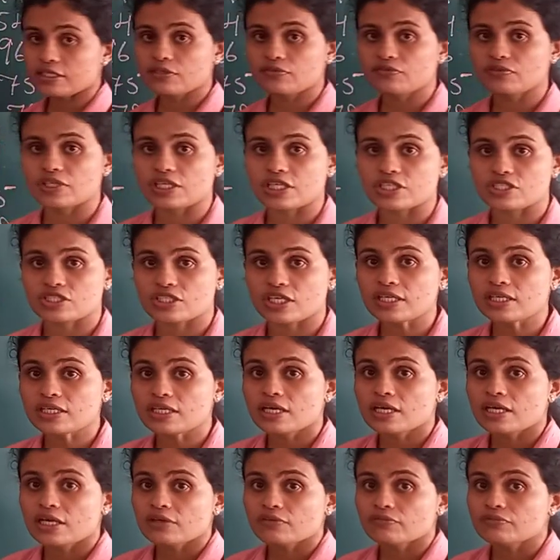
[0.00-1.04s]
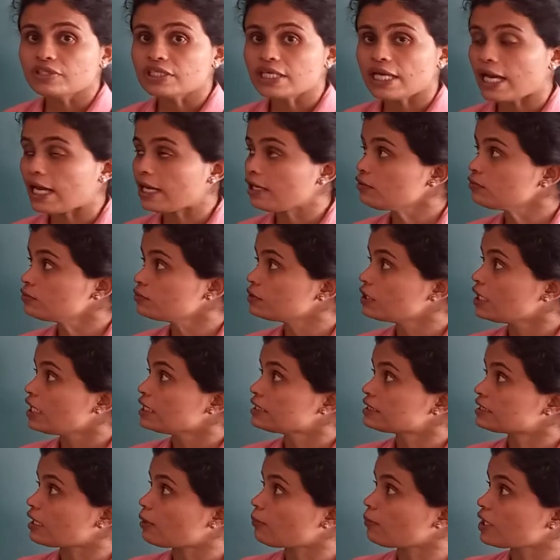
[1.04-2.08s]
deviation, we
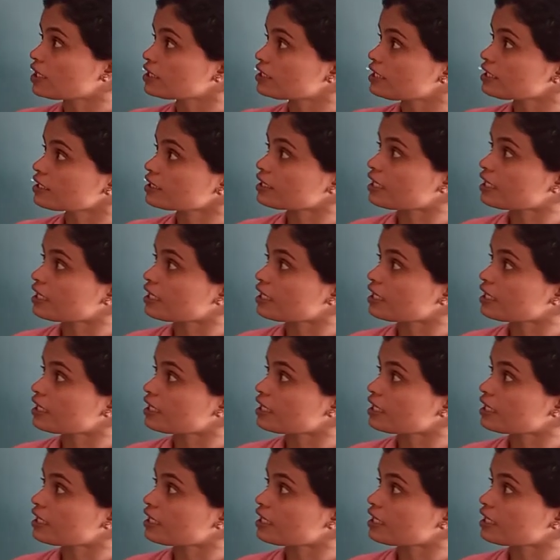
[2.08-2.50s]
have some other